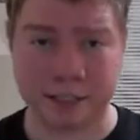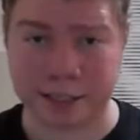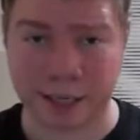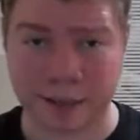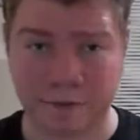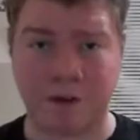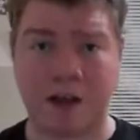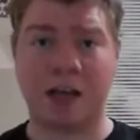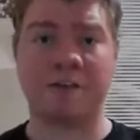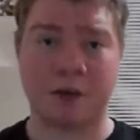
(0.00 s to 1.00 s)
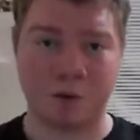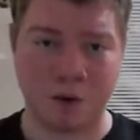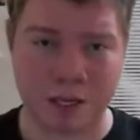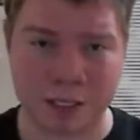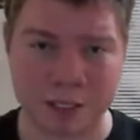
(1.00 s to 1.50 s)
got the vibe, and I want
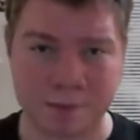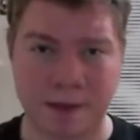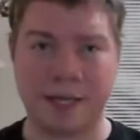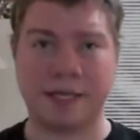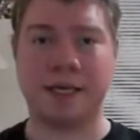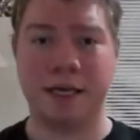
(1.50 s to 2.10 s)
to explain